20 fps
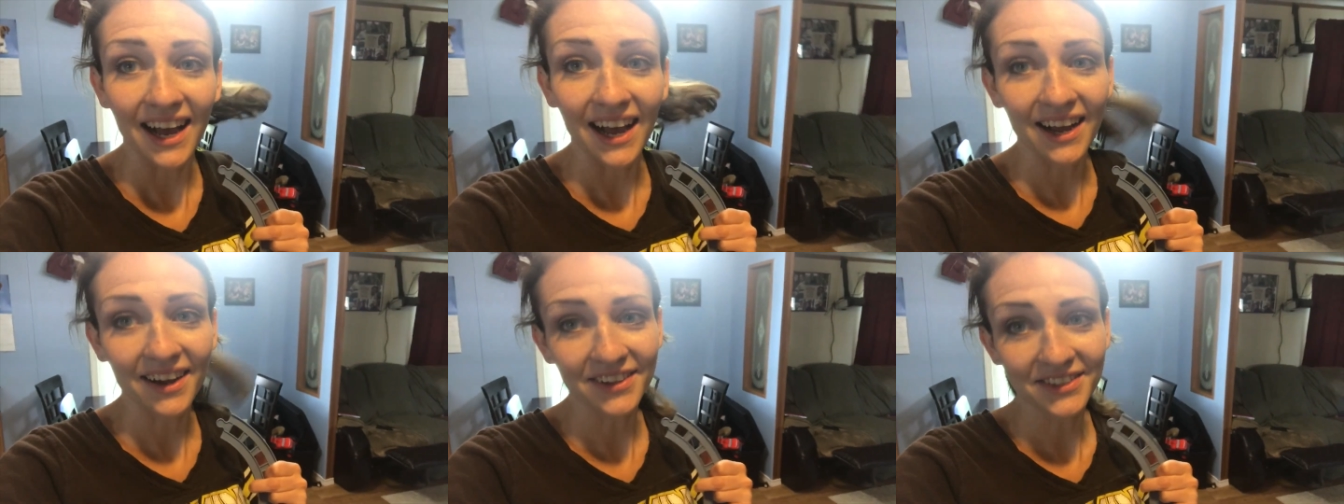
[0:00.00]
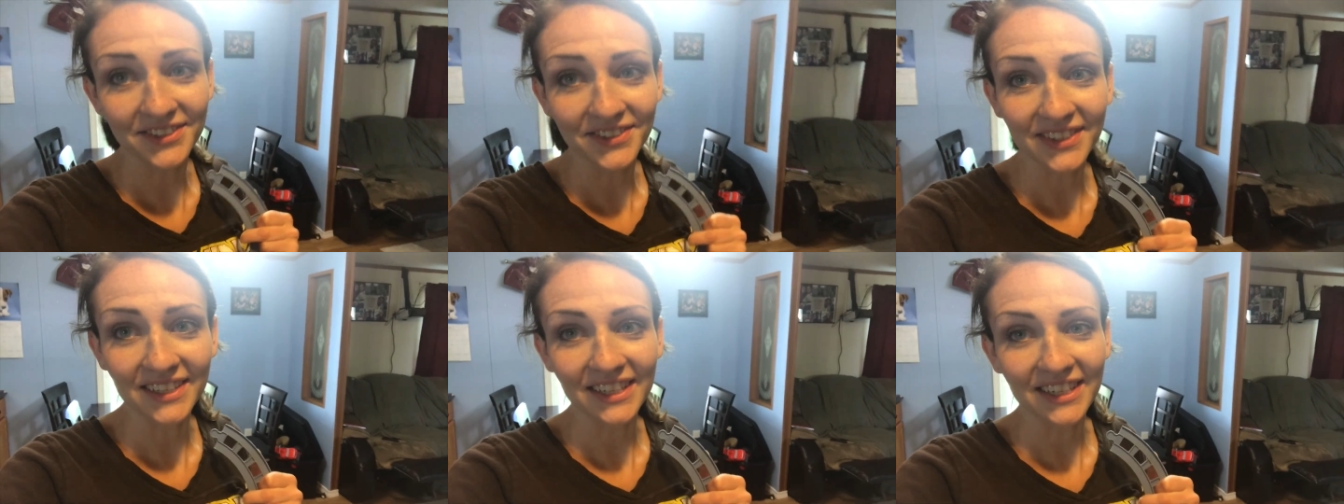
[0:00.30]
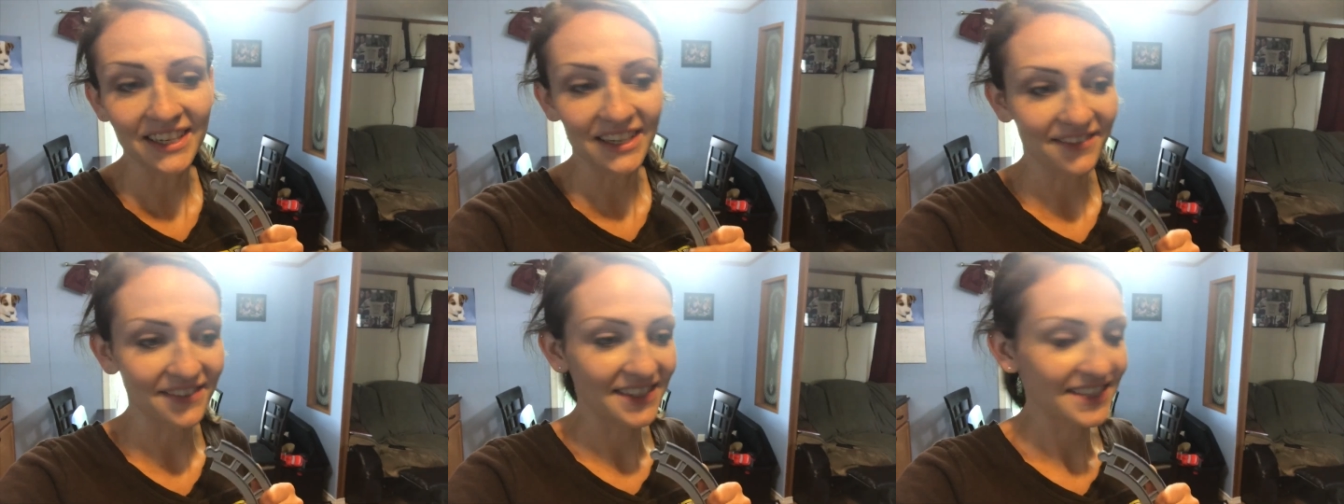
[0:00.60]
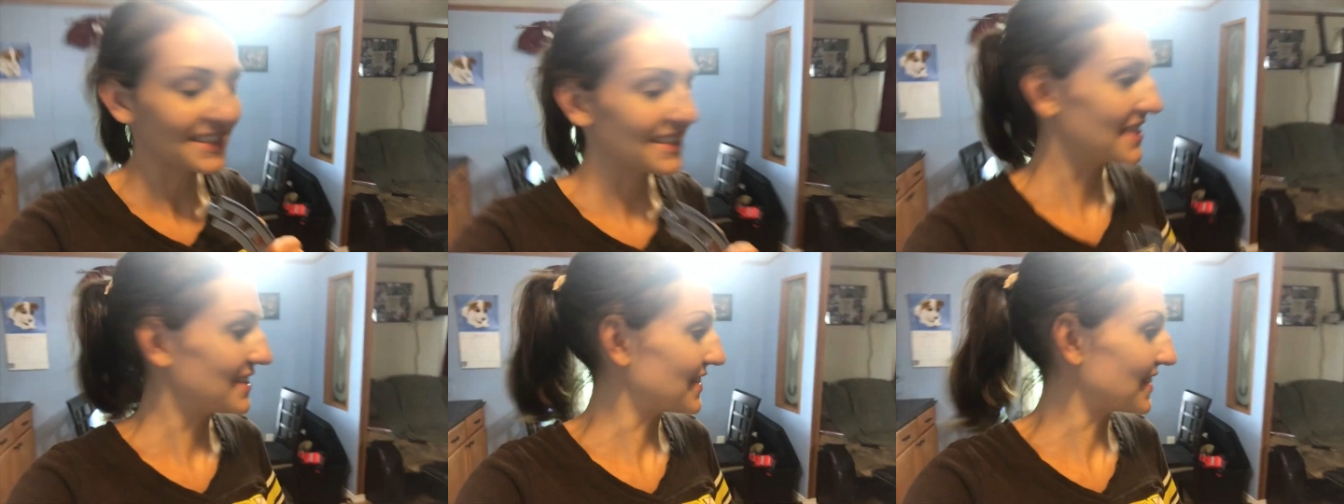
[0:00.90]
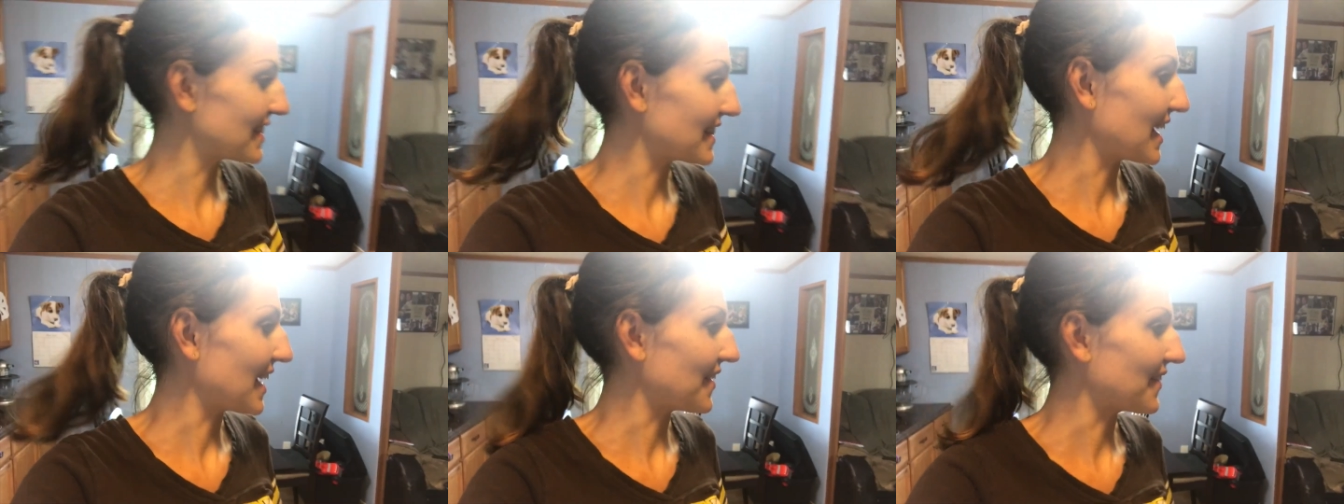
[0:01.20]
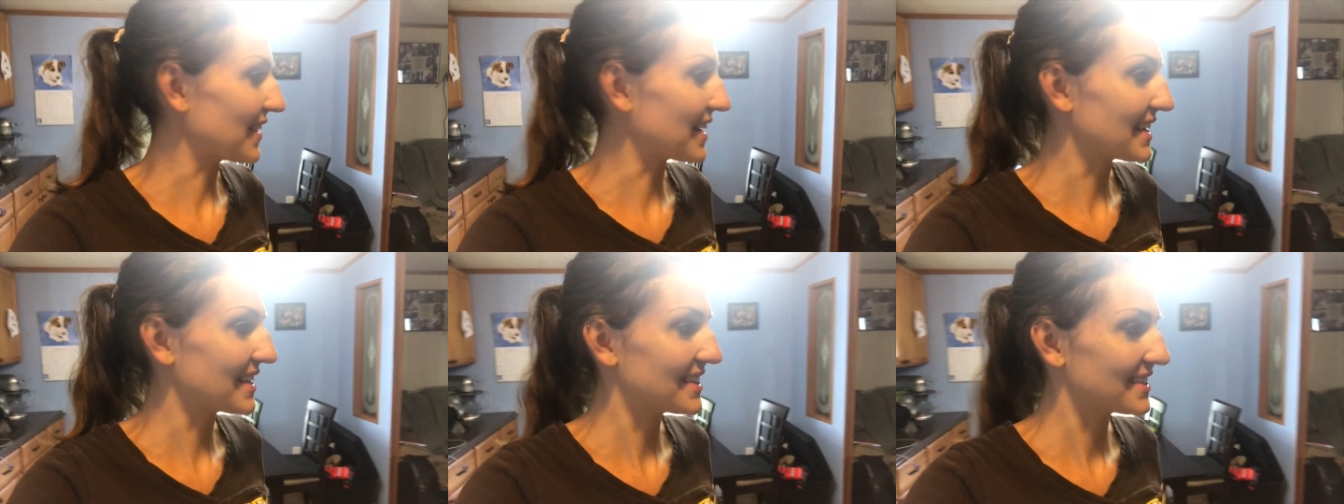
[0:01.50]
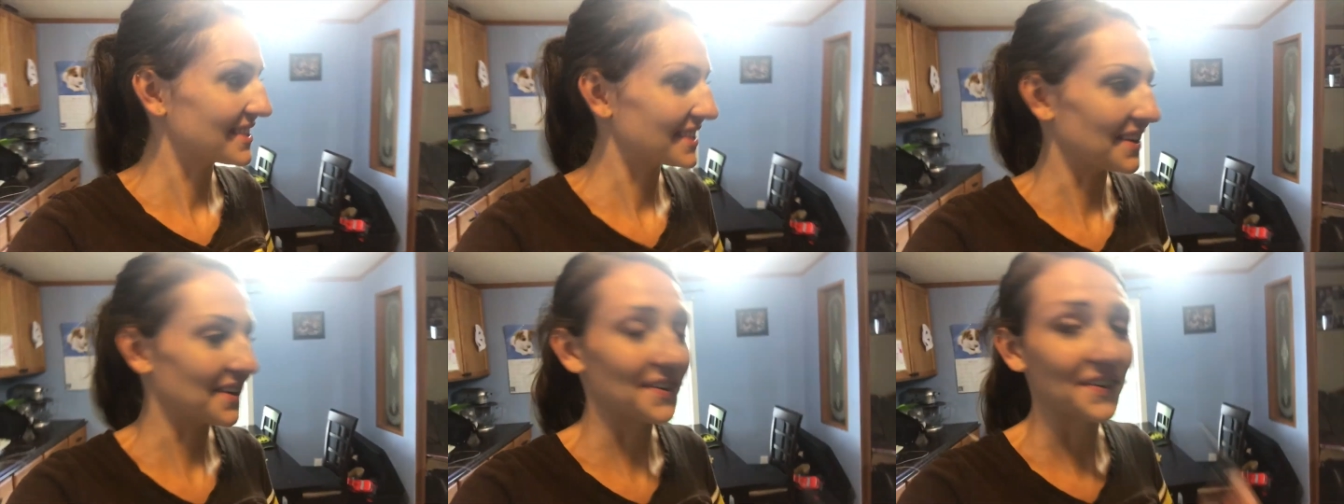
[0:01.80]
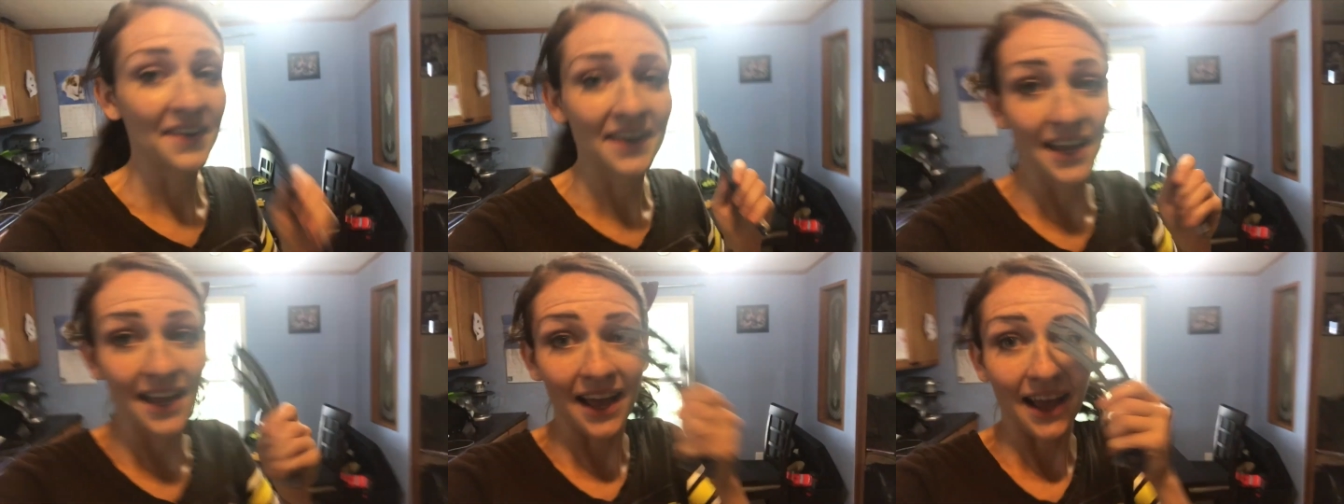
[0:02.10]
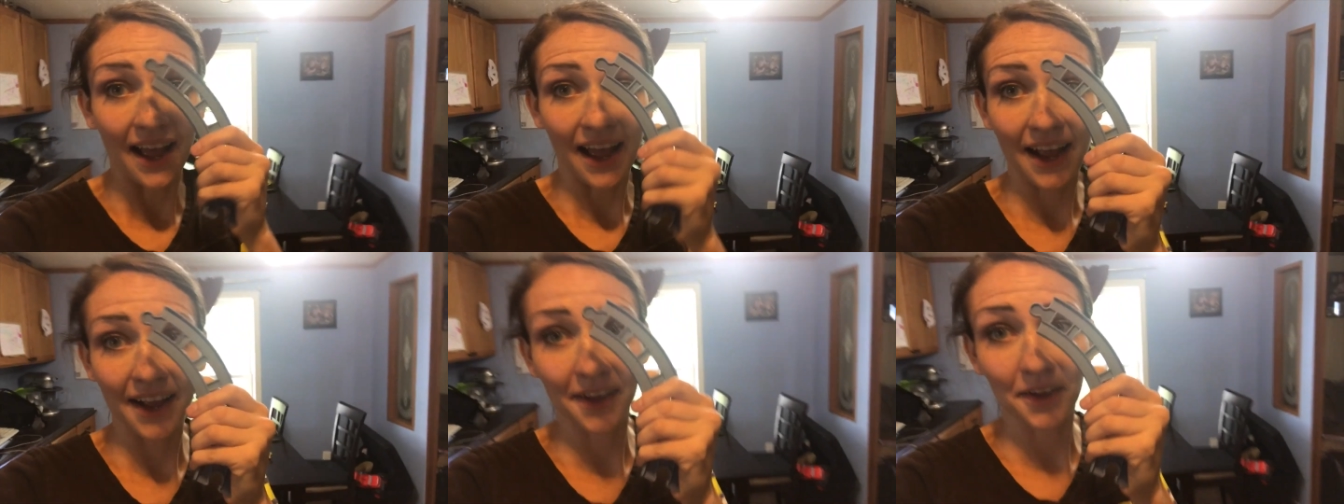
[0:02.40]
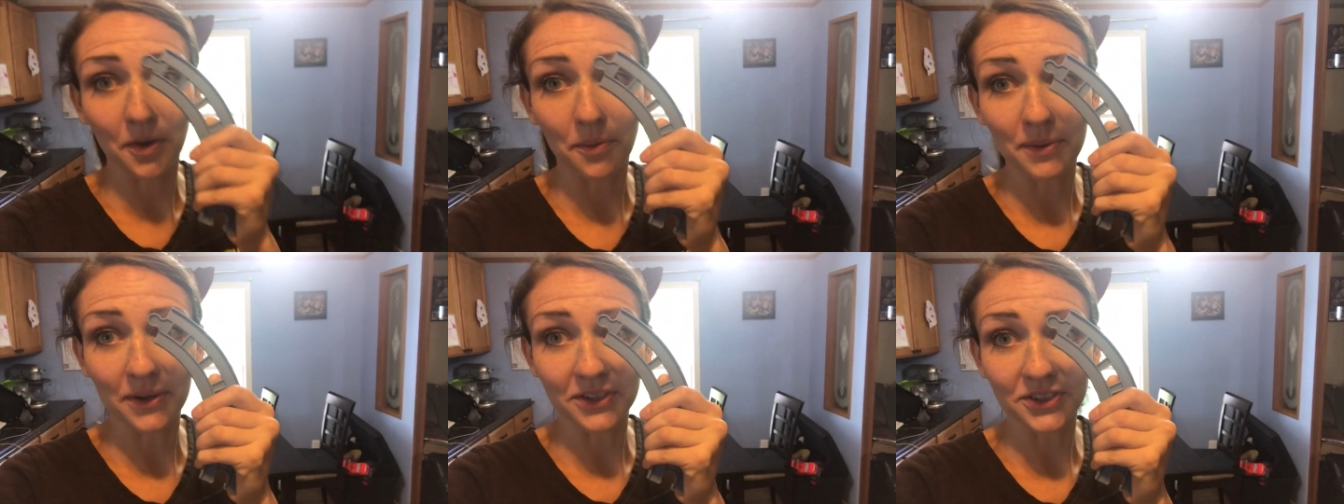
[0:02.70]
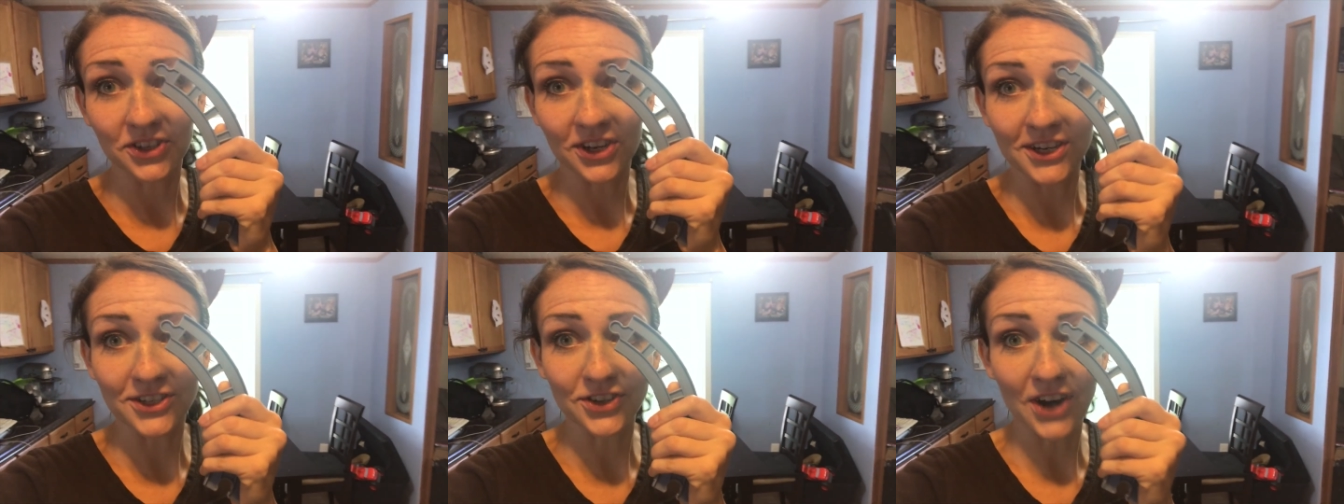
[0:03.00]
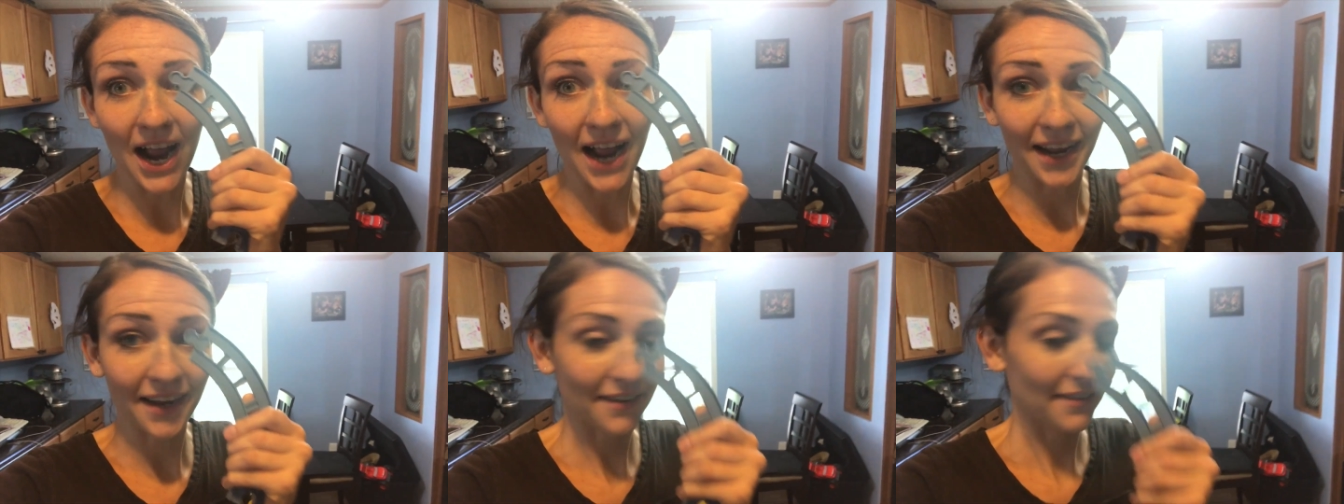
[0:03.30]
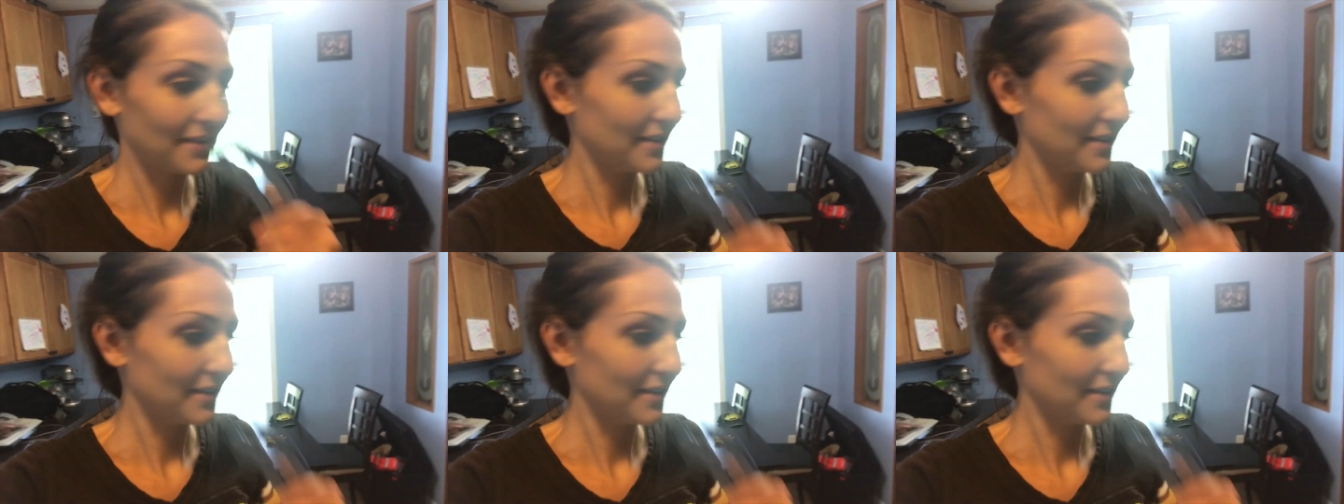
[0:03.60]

I was really nervous to do it that way. So I gotta go build train track.